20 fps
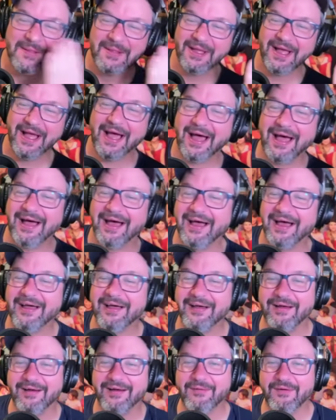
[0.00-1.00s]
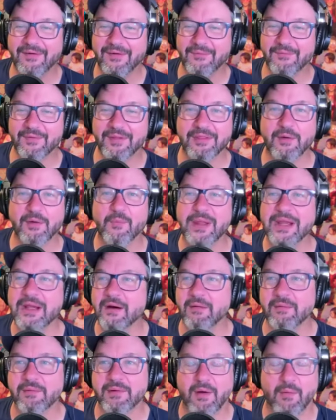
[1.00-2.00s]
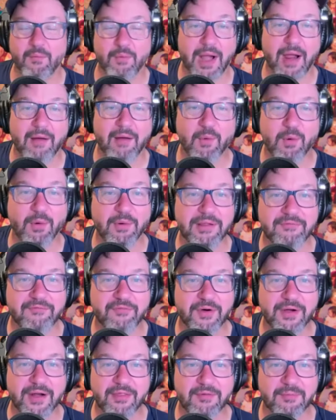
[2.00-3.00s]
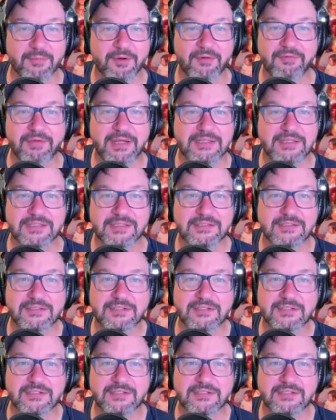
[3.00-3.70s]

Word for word: Uh, well, we don't, oh, we're not rolling for another movie because this no.